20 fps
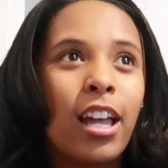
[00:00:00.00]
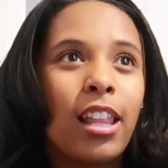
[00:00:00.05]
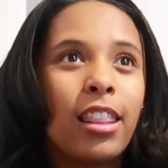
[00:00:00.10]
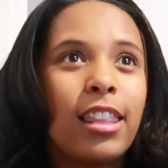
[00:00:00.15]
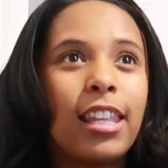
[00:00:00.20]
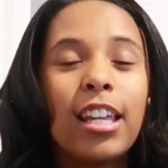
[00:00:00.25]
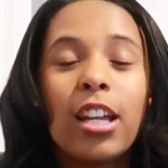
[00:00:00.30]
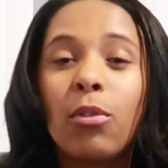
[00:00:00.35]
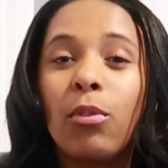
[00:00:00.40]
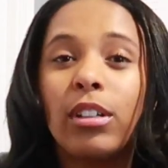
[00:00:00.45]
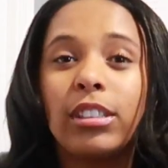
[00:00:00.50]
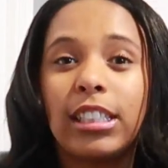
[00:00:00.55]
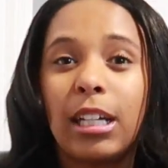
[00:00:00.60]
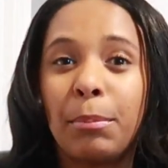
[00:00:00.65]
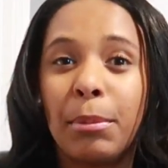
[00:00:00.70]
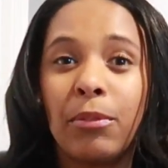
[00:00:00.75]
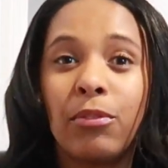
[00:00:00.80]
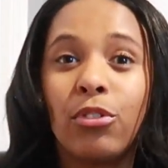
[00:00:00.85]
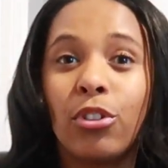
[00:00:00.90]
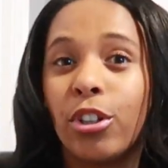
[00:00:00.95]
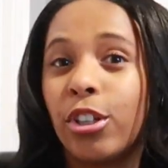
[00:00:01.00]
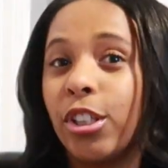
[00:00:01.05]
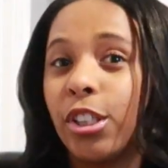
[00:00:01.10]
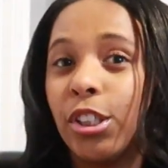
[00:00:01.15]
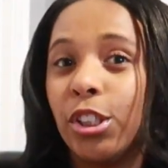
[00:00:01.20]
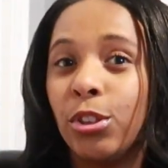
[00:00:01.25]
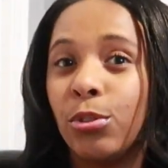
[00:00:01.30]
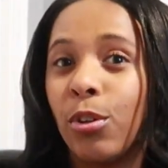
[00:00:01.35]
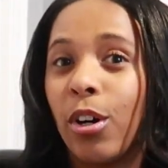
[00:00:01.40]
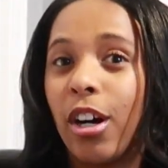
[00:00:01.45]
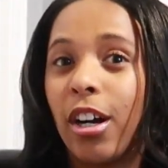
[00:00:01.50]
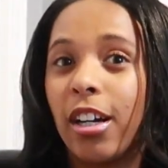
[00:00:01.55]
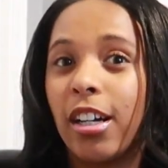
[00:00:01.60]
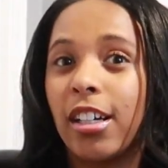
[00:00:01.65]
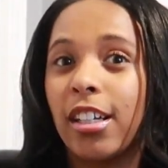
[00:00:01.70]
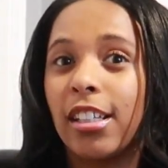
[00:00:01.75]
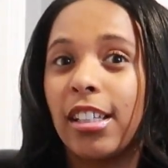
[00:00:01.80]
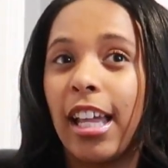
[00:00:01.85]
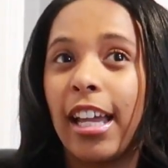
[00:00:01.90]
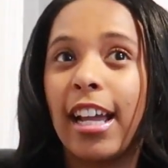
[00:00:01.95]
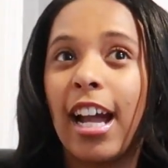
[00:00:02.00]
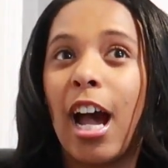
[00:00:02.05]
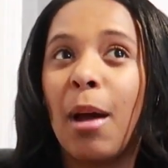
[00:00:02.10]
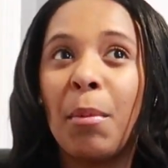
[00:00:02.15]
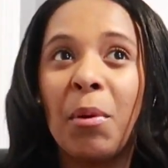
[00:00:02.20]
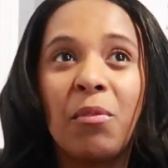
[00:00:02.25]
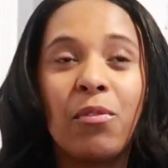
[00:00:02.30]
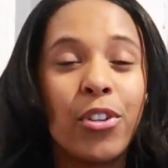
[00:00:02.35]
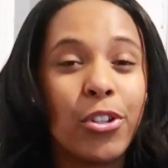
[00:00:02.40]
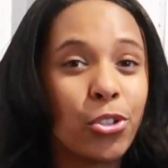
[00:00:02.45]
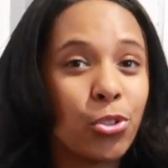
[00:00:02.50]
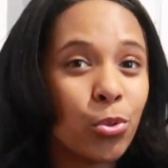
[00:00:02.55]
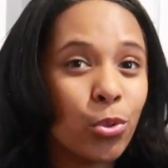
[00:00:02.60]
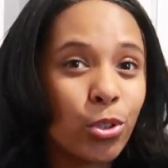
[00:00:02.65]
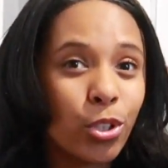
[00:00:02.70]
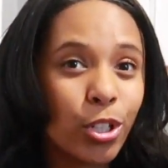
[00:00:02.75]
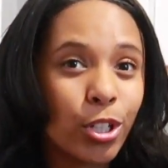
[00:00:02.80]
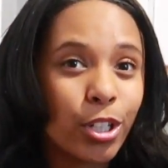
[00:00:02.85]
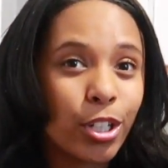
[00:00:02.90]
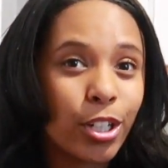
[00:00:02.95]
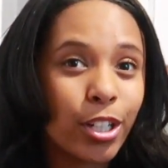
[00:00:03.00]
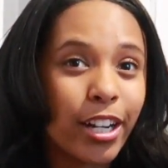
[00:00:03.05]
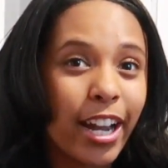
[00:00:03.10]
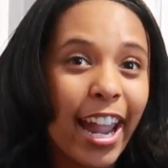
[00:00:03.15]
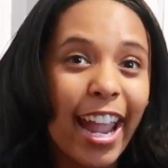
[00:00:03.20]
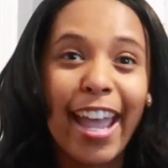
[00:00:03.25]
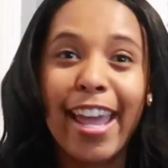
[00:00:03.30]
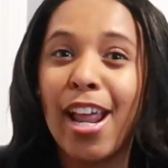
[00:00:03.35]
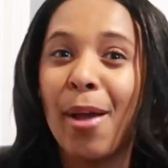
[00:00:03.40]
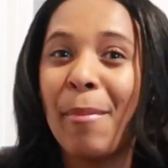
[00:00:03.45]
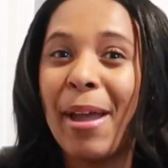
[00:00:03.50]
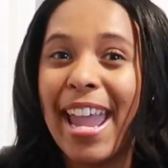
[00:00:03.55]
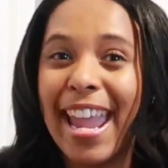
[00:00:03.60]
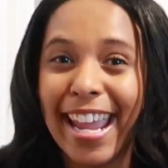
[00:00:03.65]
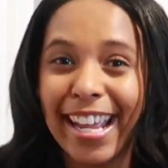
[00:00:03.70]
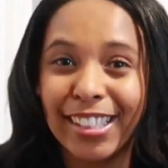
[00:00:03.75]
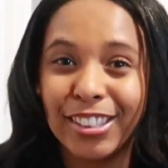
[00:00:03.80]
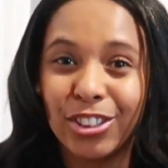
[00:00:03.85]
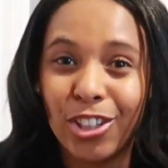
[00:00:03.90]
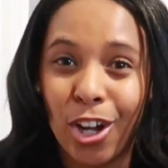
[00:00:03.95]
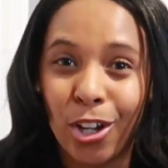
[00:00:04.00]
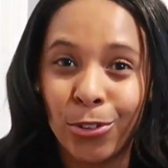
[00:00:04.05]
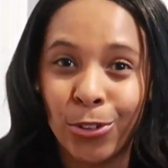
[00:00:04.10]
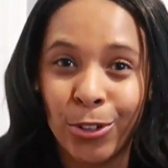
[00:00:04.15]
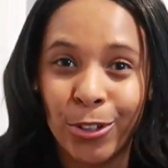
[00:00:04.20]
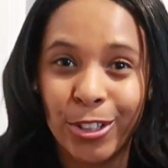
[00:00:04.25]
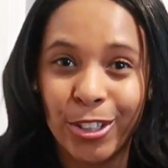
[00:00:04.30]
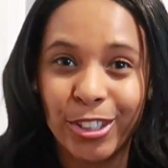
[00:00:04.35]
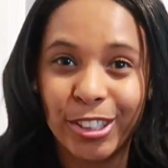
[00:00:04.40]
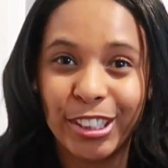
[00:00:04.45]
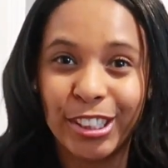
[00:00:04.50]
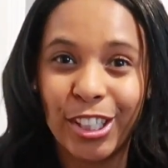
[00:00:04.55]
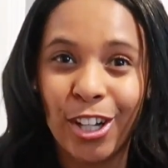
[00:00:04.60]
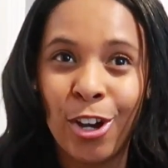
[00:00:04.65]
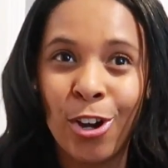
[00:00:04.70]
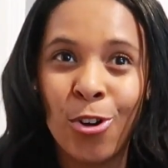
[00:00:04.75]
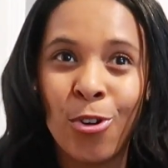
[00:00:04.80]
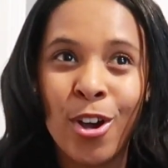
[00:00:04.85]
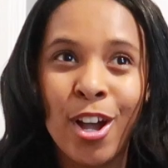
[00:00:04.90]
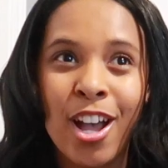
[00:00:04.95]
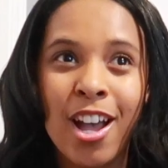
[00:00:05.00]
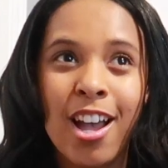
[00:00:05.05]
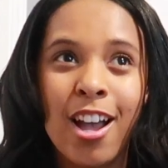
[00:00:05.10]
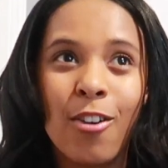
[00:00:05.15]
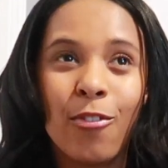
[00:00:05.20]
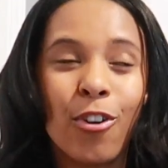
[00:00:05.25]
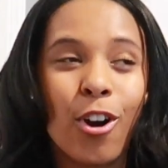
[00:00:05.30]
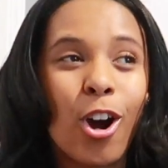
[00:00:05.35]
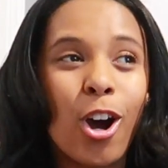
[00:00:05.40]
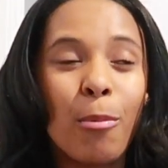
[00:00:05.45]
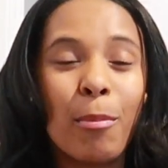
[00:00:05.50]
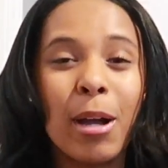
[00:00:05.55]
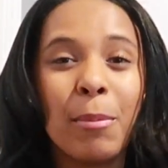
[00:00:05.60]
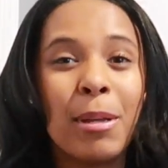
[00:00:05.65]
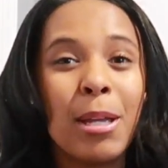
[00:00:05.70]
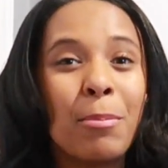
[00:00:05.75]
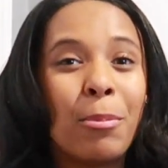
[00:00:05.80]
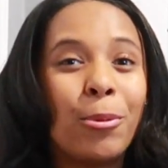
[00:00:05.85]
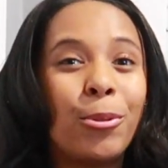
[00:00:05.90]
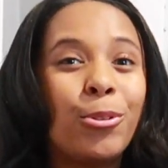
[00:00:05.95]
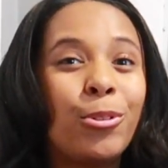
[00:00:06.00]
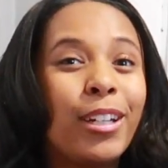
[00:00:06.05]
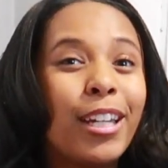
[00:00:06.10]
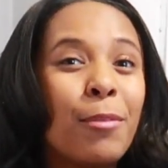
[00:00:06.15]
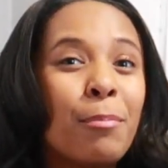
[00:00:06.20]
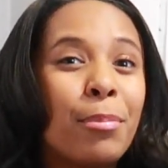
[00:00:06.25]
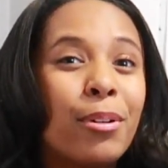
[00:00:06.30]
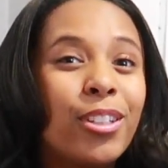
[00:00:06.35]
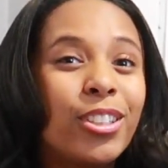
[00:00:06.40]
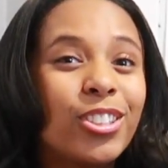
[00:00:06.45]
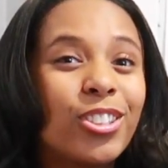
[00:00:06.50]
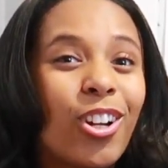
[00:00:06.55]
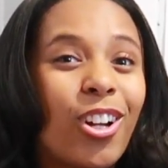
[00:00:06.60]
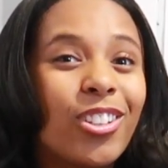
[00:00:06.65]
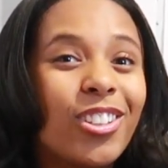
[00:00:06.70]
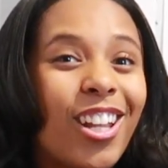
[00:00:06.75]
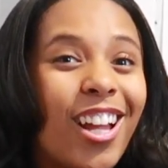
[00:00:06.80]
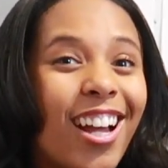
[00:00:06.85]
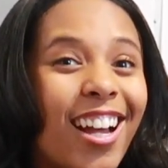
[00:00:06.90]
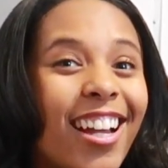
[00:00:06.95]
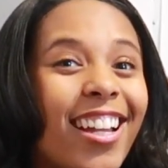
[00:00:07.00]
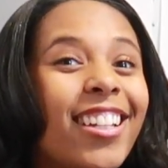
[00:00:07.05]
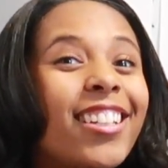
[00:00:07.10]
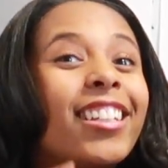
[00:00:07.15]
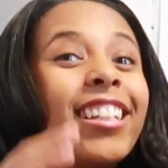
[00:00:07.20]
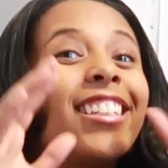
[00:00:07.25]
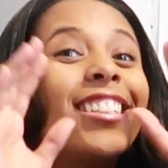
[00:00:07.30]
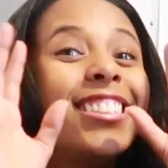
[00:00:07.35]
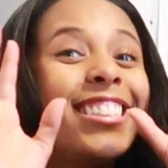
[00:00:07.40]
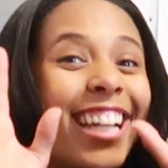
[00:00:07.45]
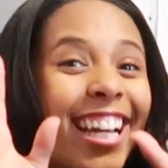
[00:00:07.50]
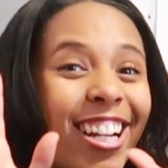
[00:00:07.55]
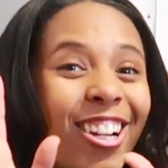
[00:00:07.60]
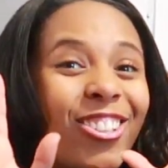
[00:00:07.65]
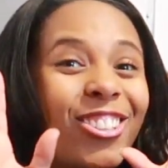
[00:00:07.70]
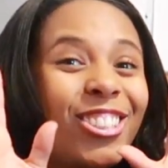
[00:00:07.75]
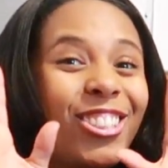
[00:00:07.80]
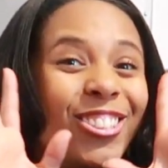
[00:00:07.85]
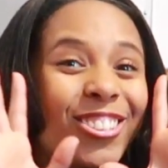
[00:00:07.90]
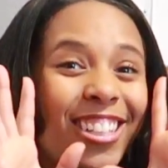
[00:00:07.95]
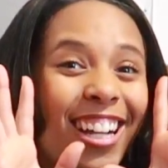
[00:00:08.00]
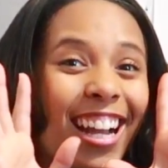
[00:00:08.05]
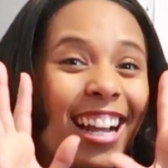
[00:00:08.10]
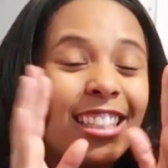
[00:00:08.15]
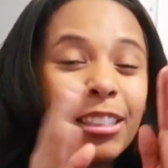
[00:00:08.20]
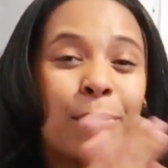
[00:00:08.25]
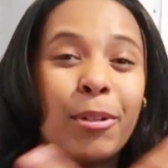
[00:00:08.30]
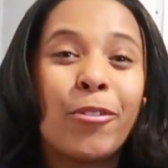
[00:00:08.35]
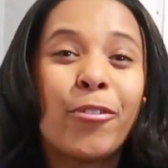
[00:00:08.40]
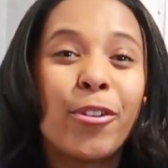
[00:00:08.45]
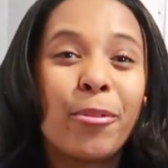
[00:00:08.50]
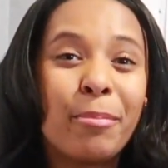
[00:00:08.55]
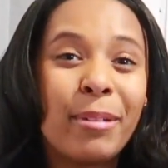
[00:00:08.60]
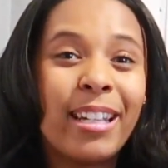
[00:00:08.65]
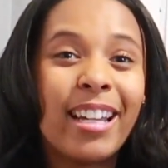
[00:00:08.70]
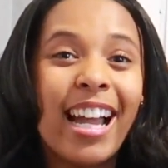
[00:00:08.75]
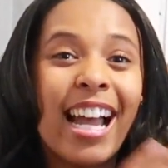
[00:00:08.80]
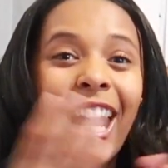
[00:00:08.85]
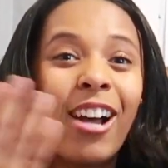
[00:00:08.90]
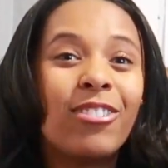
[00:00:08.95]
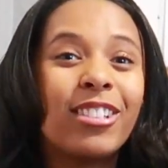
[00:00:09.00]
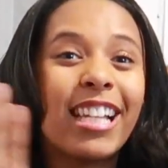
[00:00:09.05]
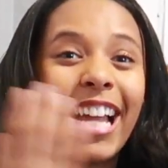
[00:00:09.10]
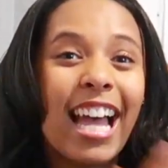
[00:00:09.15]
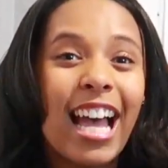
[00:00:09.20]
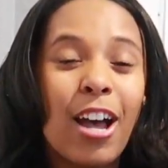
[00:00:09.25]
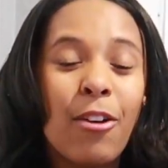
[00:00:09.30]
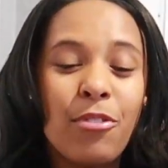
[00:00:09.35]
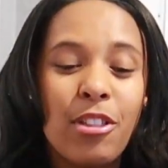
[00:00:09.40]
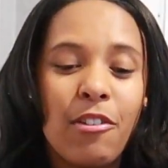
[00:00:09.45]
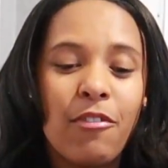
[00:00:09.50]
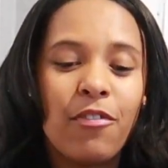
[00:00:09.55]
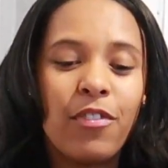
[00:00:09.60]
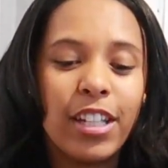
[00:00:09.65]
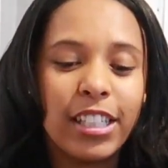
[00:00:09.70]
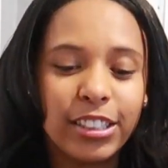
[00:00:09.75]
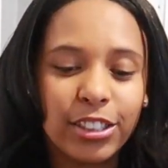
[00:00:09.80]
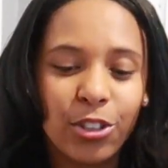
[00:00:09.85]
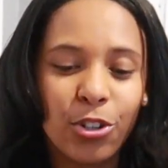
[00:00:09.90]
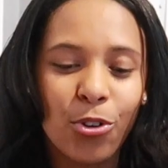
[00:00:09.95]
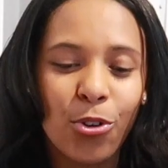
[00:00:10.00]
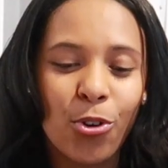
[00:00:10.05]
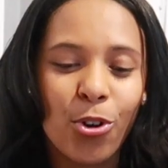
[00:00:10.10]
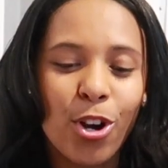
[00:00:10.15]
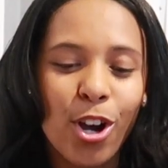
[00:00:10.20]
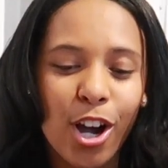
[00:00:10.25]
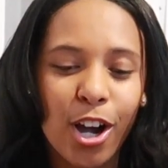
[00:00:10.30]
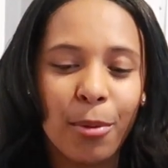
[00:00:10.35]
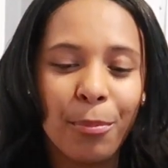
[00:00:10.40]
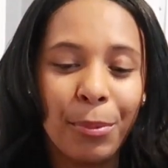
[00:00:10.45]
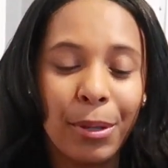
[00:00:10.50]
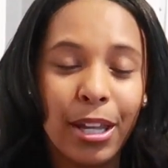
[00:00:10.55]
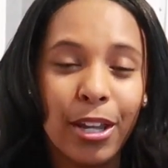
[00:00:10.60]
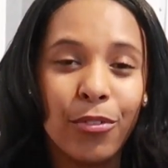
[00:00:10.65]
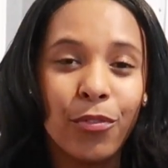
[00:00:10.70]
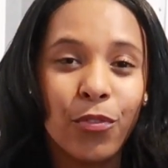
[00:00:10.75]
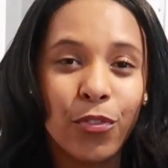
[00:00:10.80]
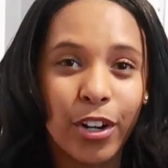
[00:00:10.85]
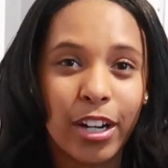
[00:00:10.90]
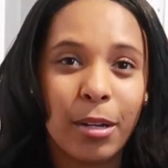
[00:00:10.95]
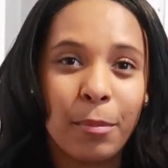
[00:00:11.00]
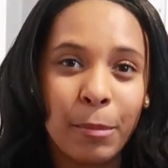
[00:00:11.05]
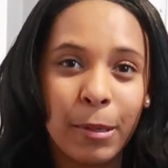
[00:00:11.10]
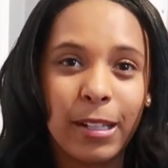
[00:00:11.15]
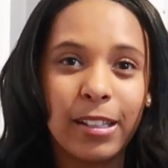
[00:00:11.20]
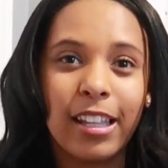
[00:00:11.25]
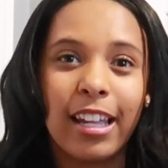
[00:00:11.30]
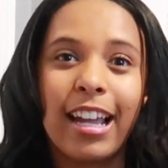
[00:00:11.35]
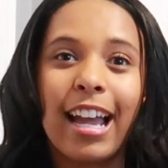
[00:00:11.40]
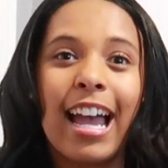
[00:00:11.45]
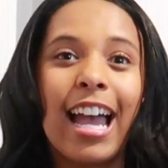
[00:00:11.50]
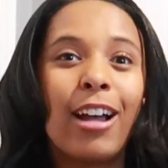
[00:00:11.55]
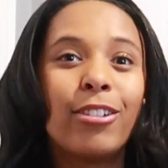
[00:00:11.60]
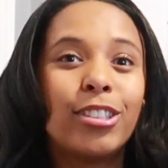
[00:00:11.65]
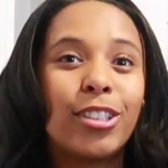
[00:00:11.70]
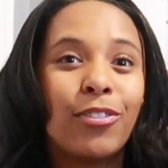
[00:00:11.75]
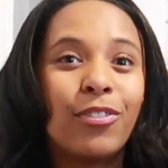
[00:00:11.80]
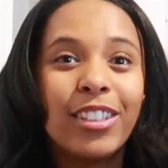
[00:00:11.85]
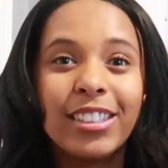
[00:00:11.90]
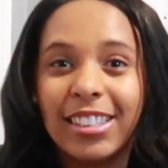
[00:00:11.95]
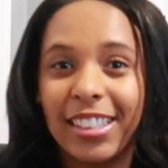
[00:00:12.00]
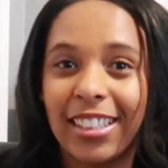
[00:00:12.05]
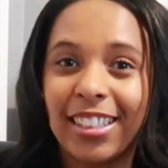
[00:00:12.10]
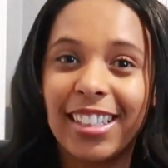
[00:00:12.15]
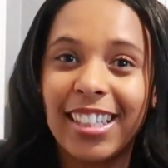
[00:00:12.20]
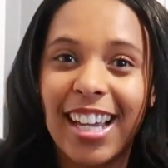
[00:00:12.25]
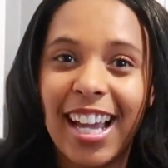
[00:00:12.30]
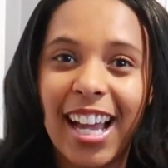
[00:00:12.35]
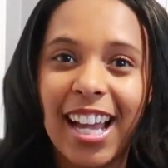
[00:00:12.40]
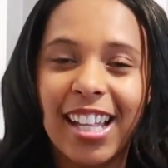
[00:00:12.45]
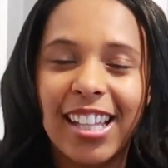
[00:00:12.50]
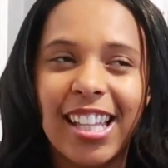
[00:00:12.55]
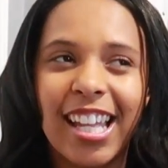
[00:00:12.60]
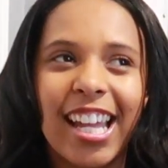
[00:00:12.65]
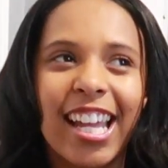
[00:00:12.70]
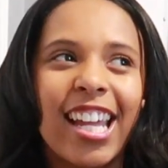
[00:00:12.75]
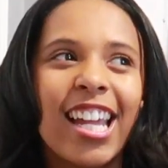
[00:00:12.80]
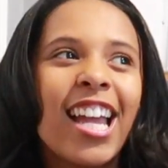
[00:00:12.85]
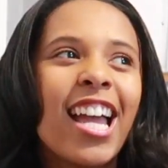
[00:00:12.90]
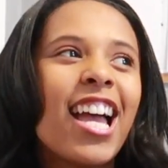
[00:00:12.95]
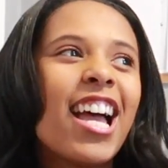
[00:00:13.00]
think of what type of learner you are. Like, I'm a visual learner and I'm a hands-on learner. So for all my people who get books online, shout out to you guys. But for me, I have to have the physical copy in front of me. Like, I have to physically highlight.